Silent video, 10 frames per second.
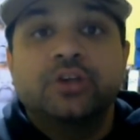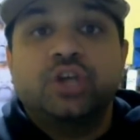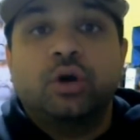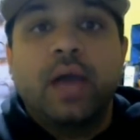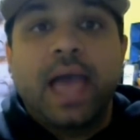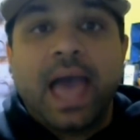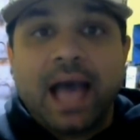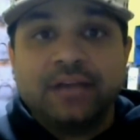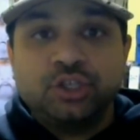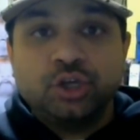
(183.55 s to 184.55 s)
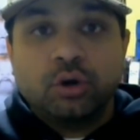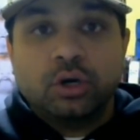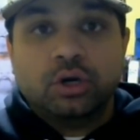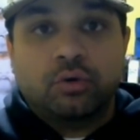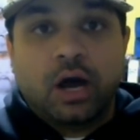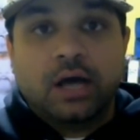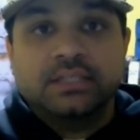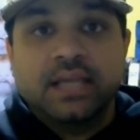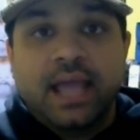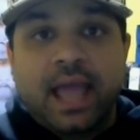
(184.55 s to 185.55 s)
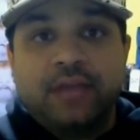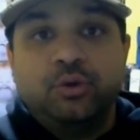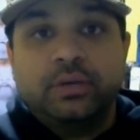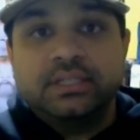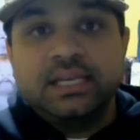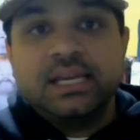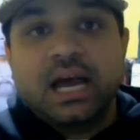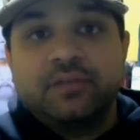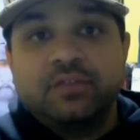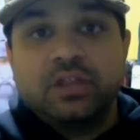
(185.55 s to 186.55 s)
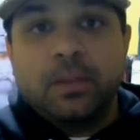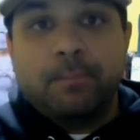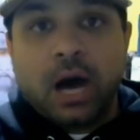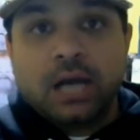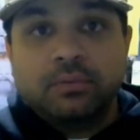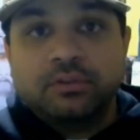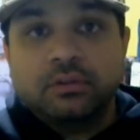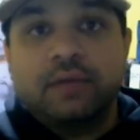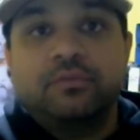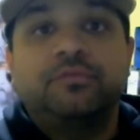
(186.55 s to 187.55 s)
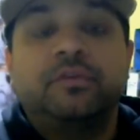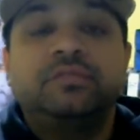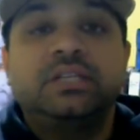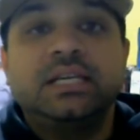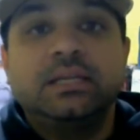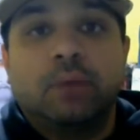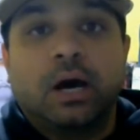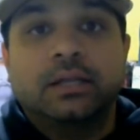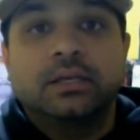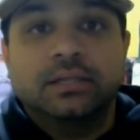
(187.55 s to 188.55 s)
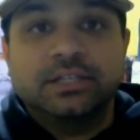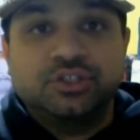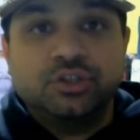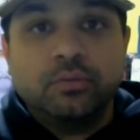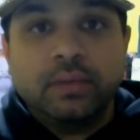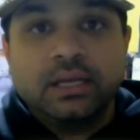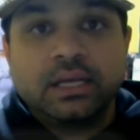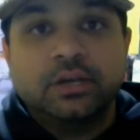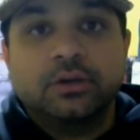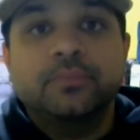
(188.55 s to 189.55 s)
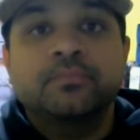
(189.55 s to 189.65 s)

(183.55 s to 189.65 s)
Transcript: So as you go across, and you can see kind of in the bottom of the level 15 mod, let's zoom in here.